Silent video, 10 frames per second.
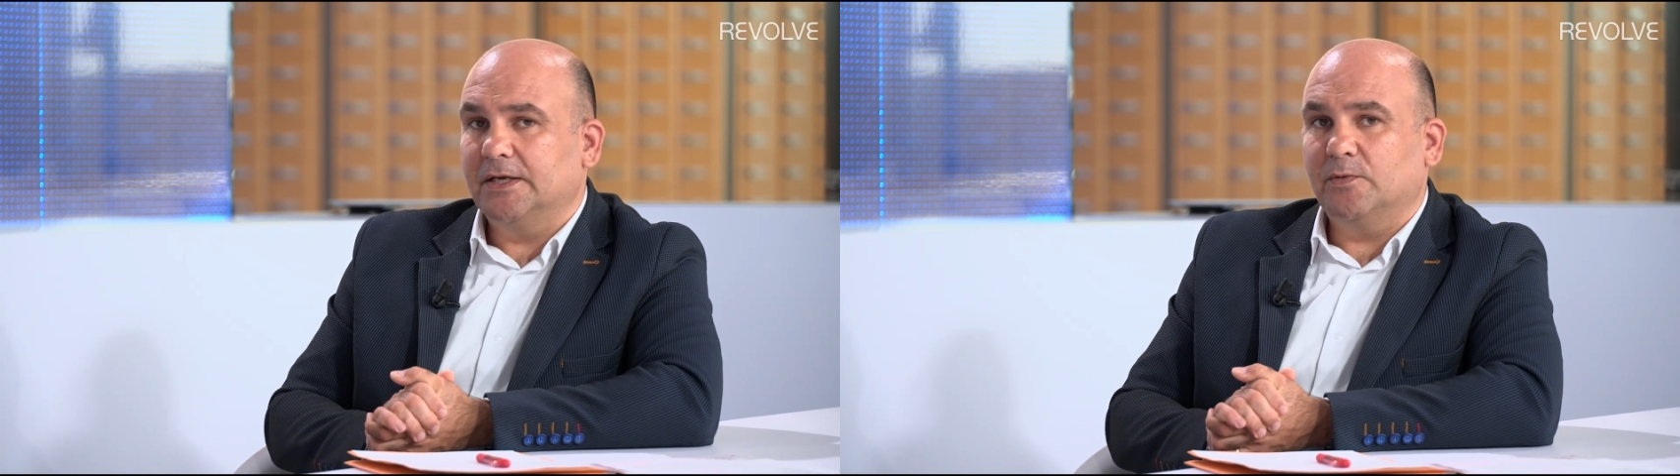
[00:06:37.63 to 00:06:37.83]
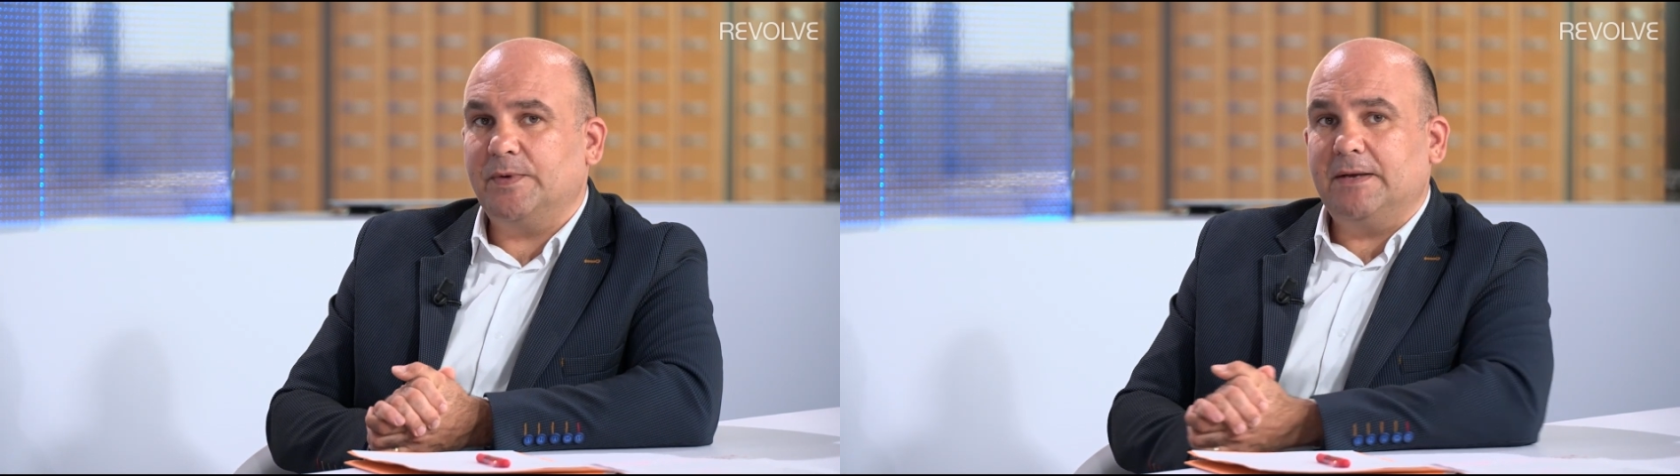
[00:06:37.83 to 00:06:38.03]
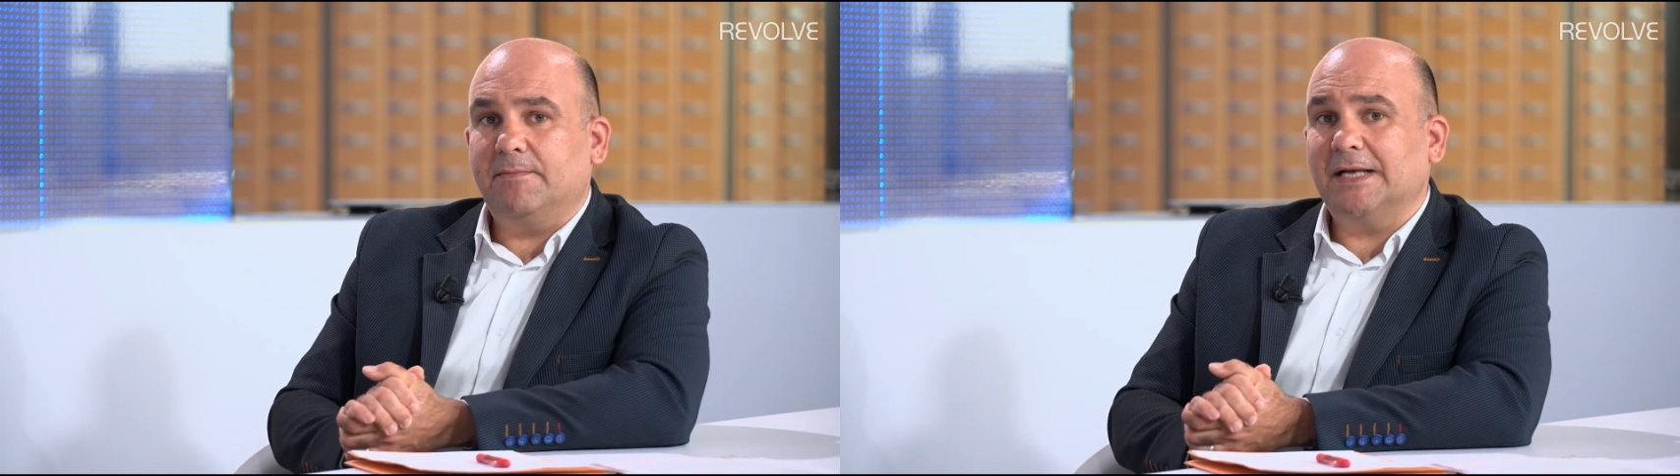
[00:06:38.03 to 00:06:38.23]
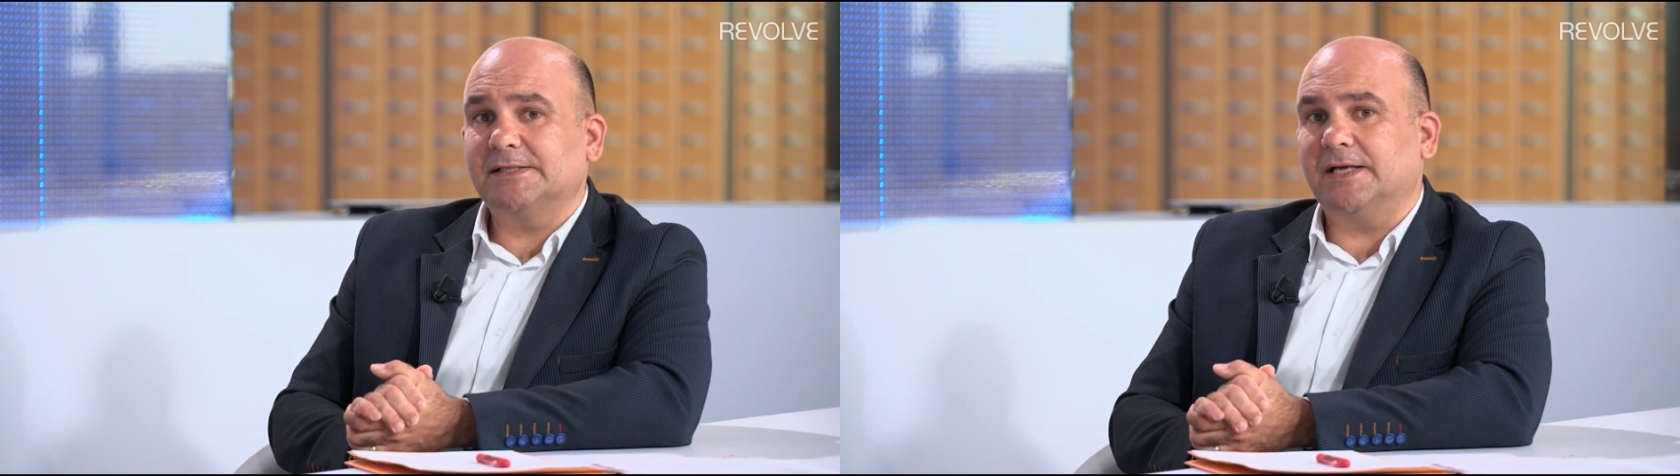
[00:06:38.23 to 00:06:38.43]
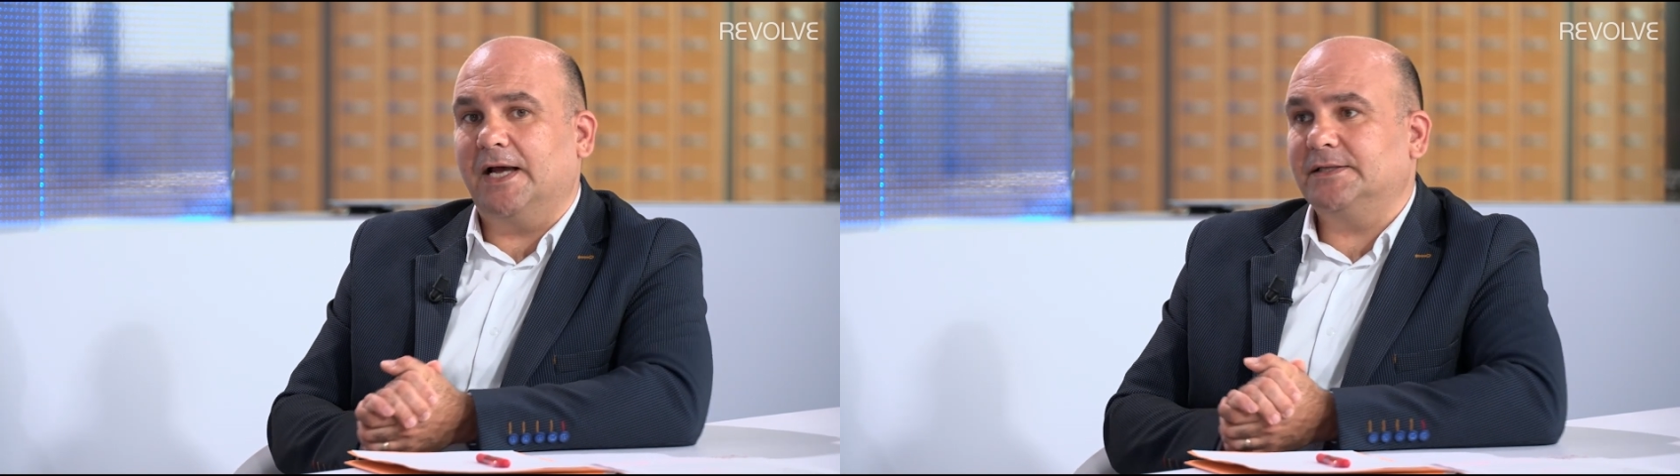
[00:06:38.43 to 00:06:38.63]
We
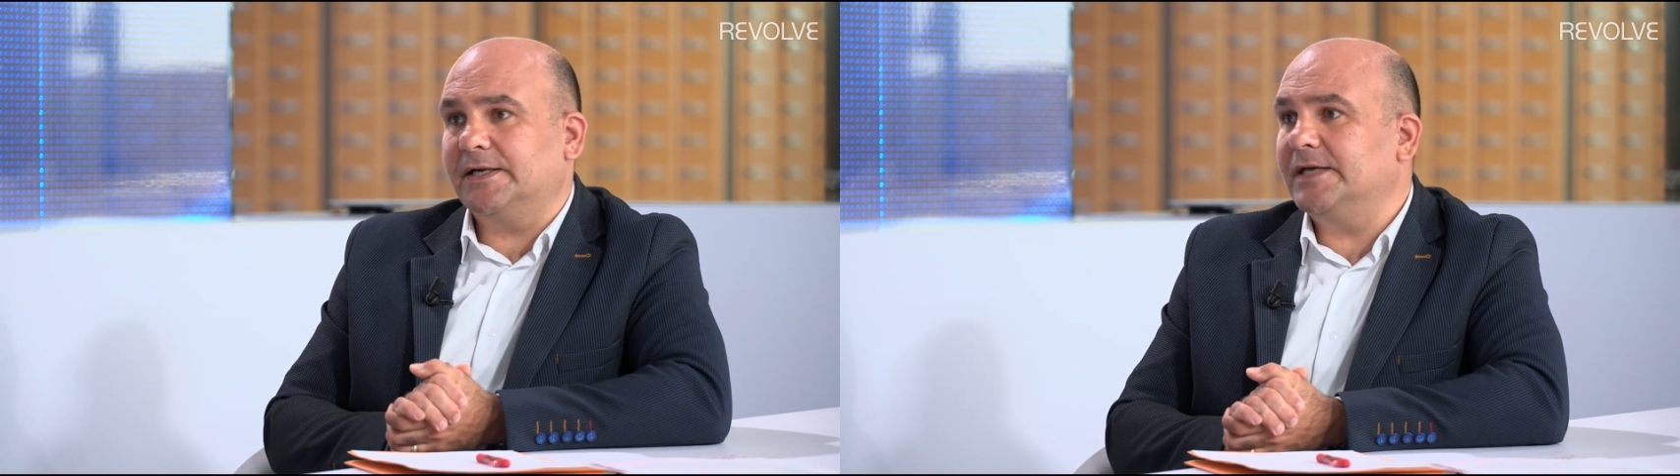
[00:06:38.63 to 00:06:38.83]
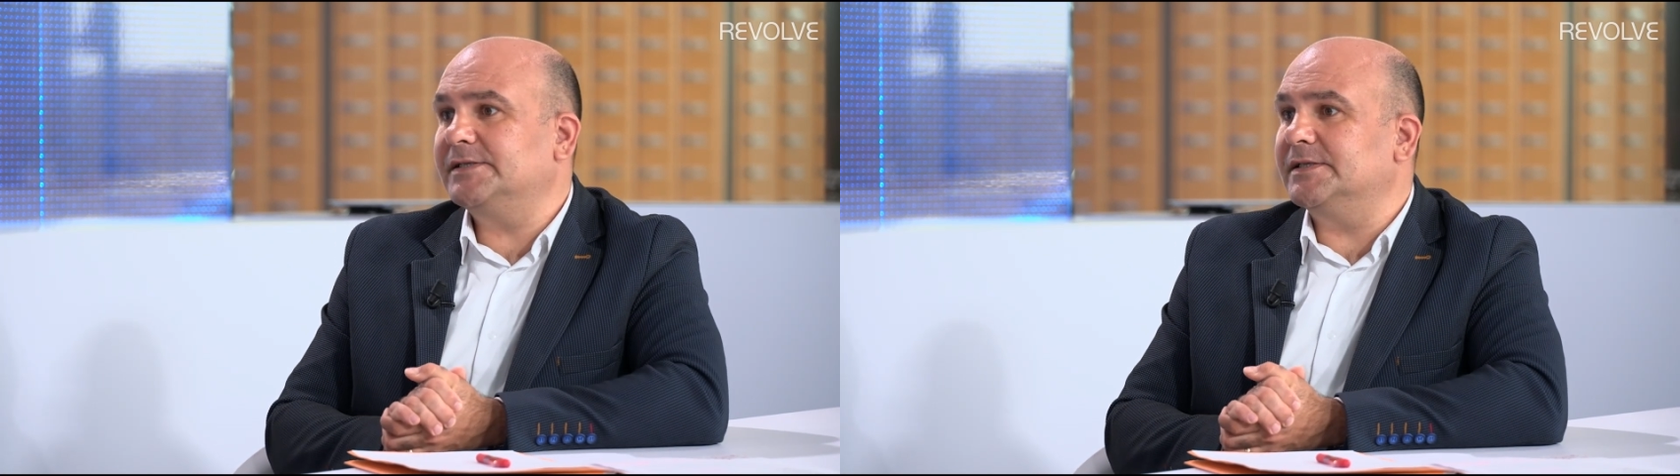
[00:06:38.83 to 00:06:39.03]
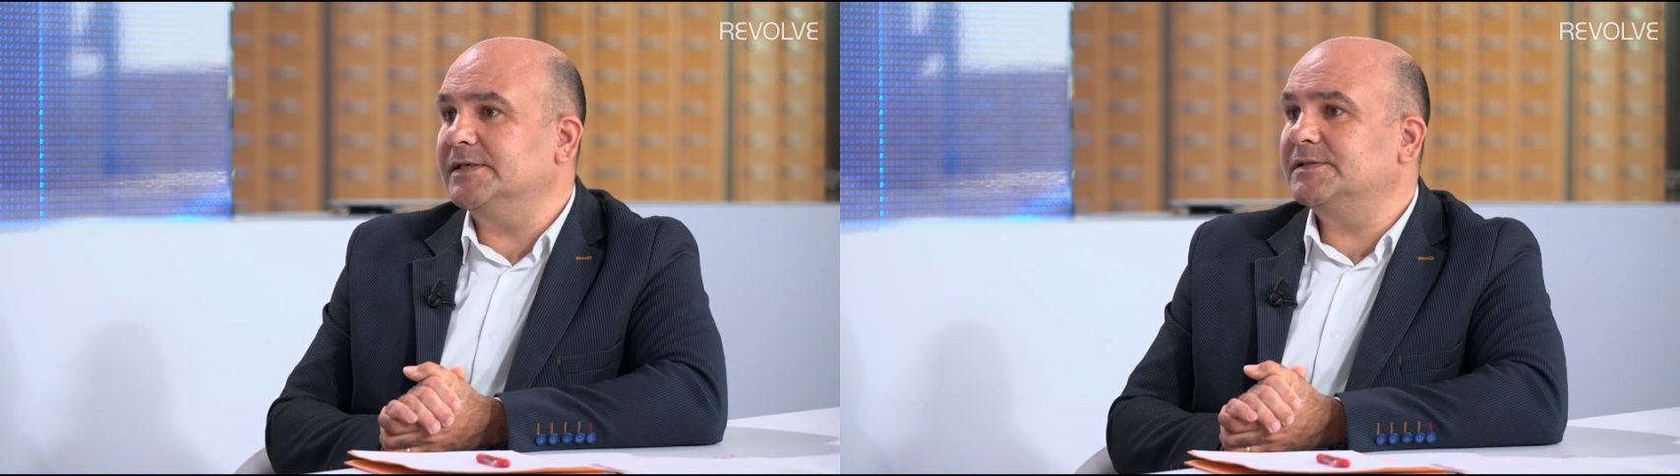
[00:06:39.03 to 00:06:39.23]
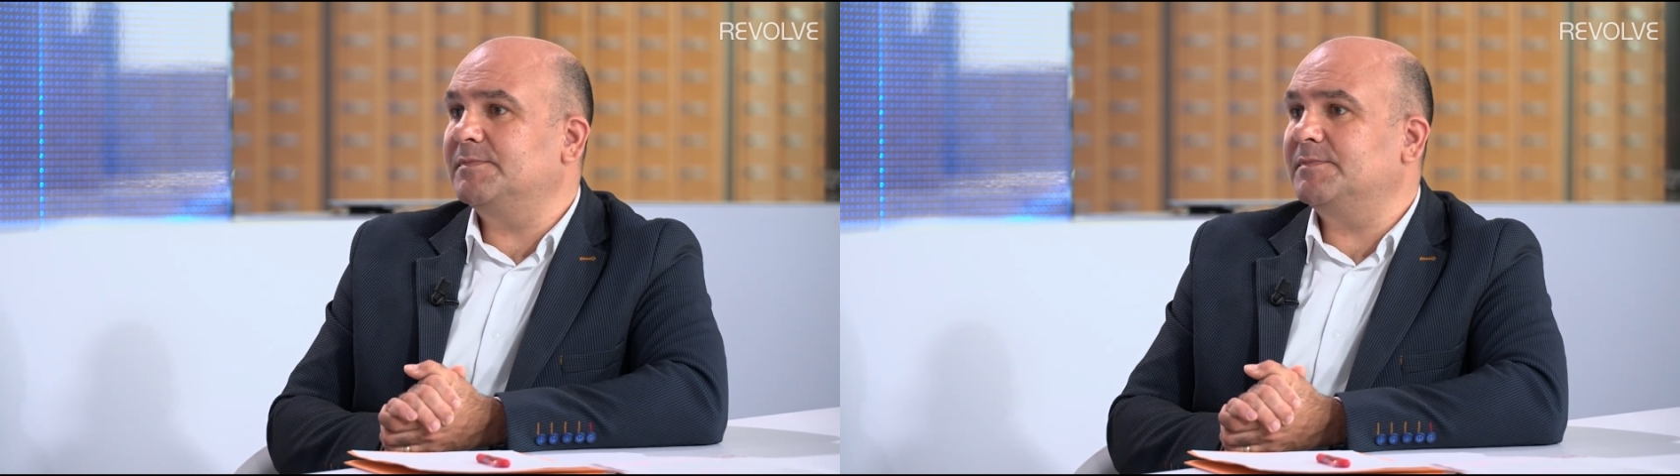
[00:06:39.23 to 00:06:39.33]
must address this